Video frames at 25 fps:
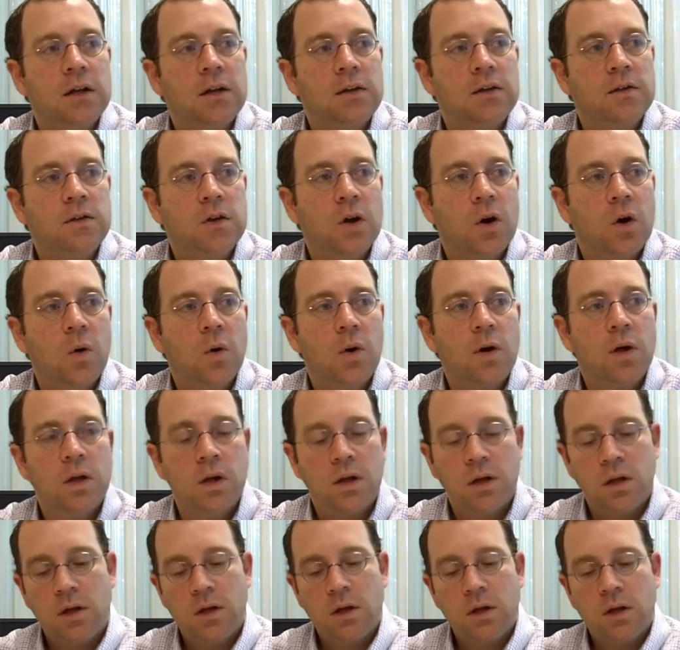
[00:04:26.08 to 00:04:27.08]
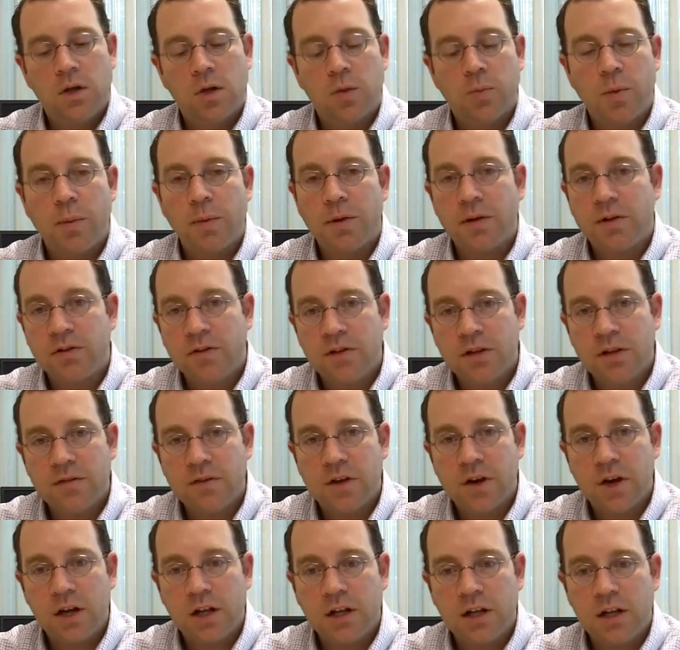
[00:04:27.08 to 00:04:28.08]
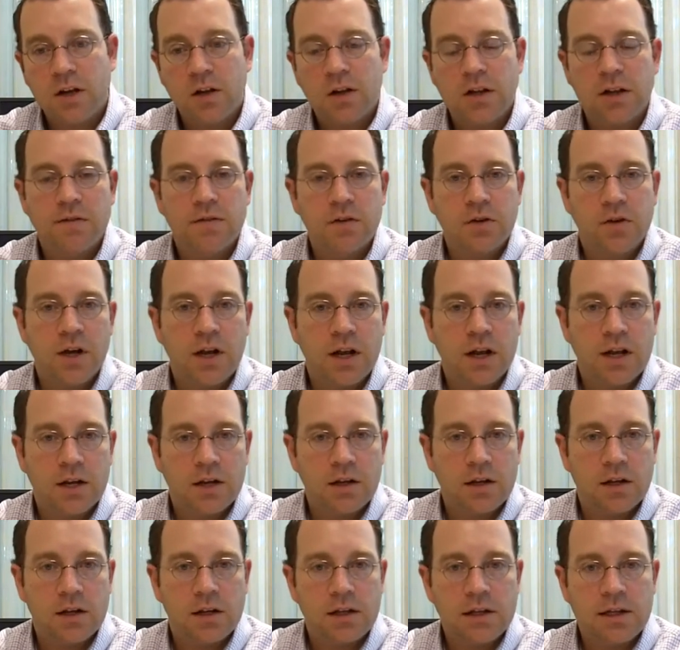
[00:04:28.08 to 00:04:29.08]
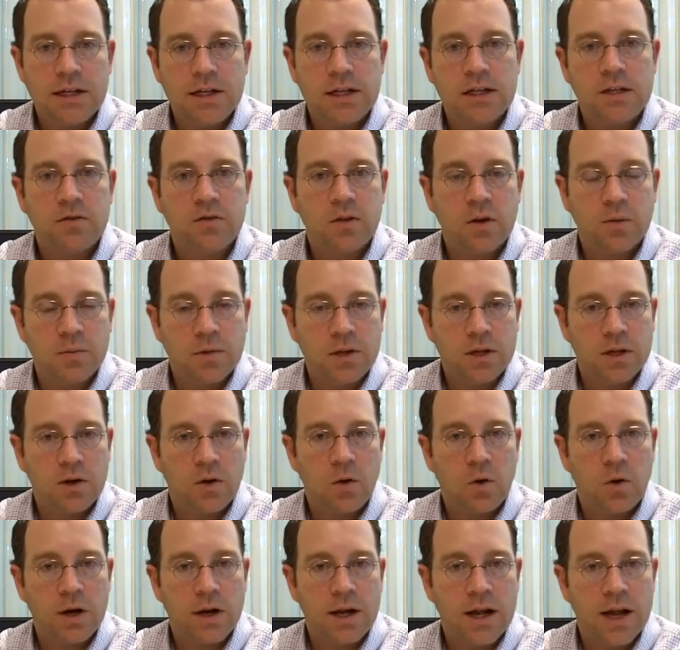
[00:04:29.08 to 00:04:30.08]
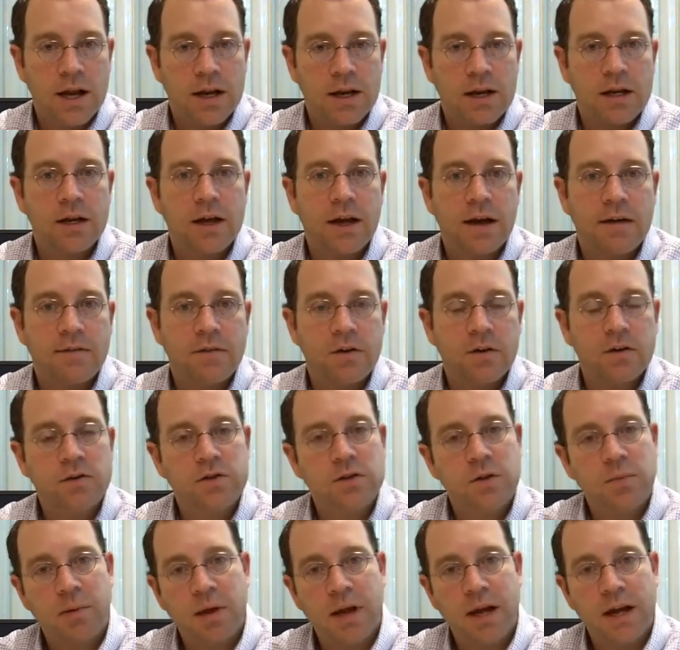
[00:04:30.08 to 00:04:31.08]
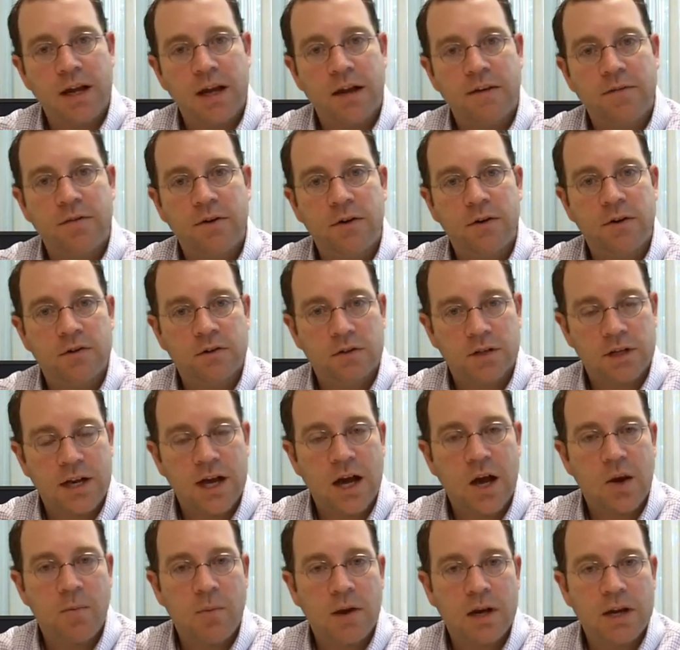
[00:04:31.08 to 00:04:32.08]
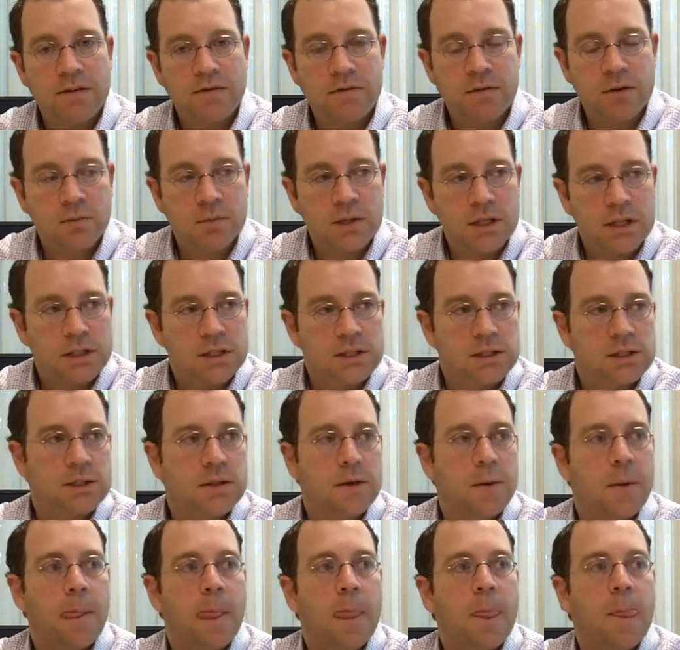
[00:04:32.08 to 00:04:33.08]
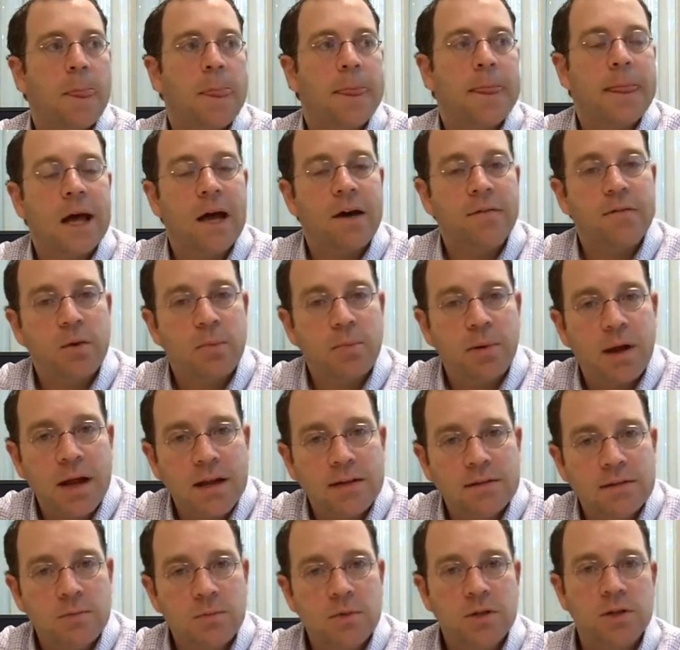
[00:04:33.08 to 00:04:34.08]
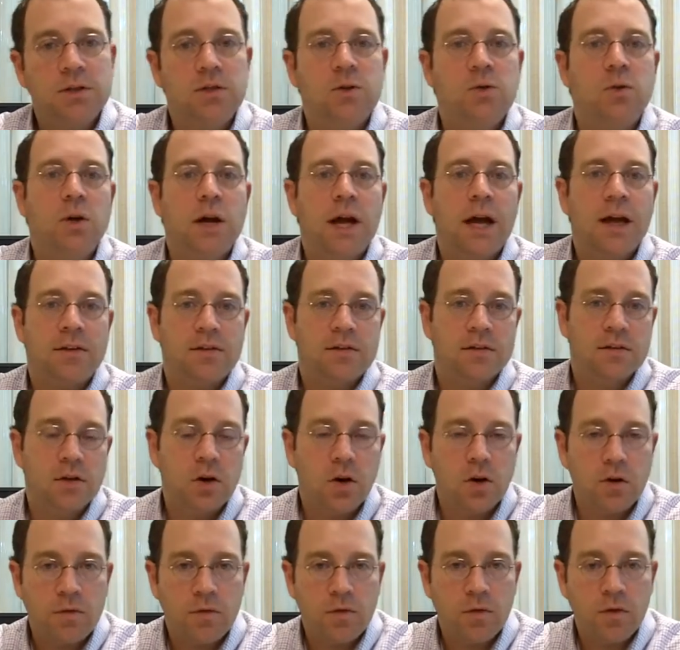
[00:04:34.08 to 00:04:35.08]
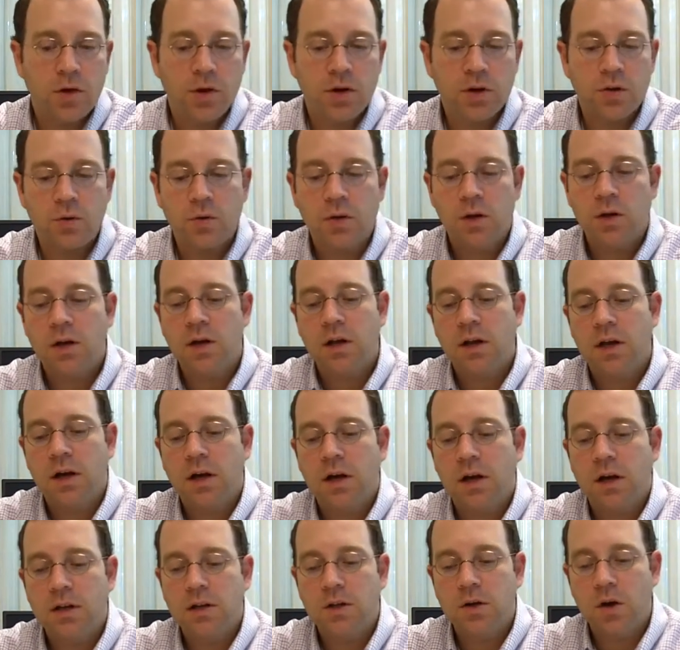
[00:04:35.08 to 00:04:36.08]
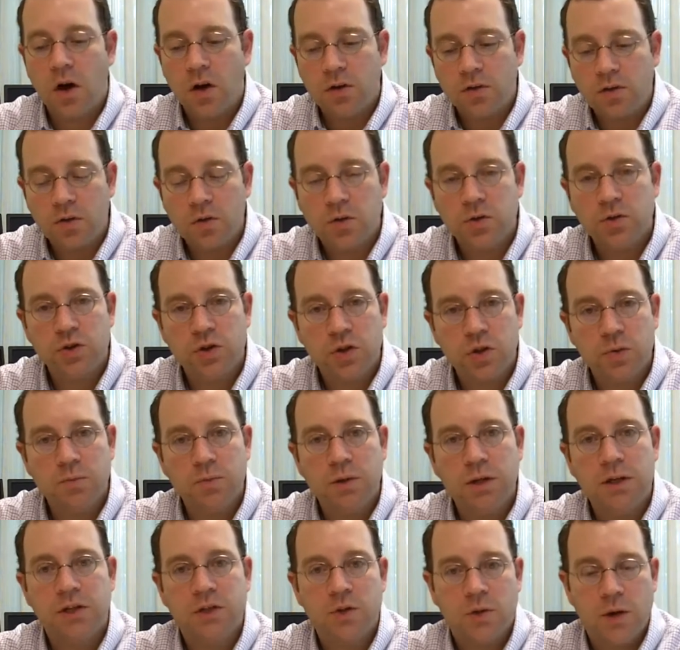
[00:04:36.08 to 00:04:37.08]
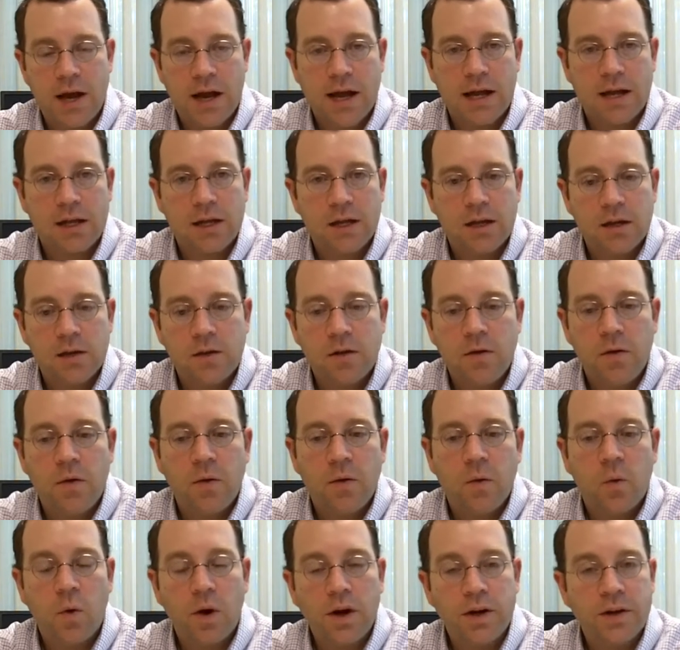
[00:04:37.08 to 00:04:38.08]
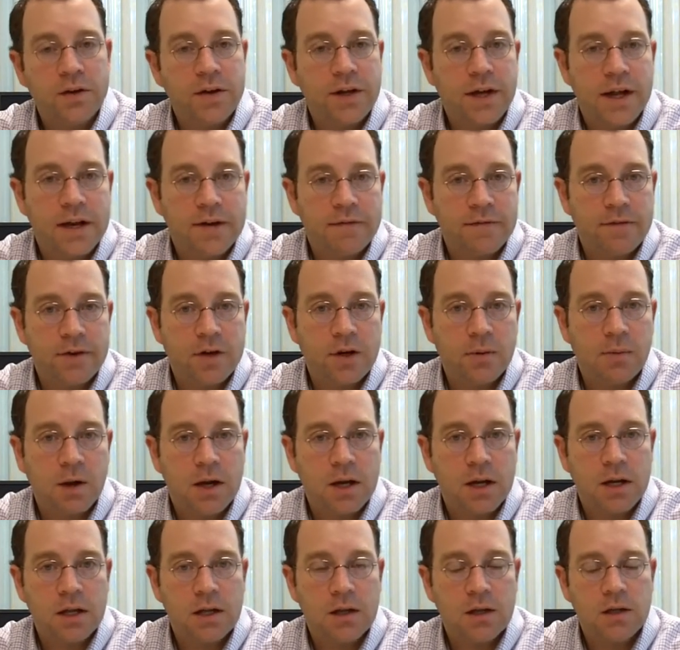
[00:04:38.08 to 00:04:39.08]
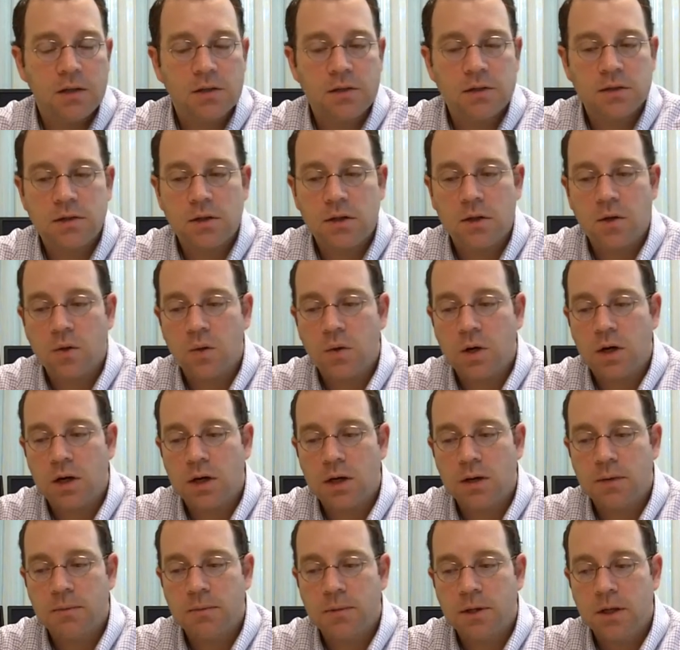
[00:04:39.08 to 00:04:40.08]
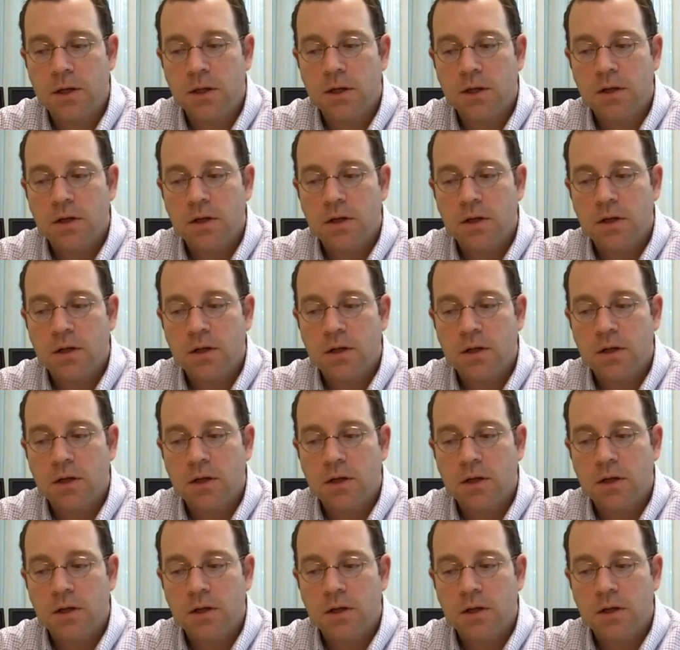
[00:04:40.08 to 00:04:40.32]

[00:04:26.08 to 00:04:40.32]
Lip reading: So you'll be able to see very clearly if you're getting leads from the organic efforts, the paid efforts, and how many from each. Now, if you're paying someone to do SEO for you, you also should be tracking what you're getting for your money. So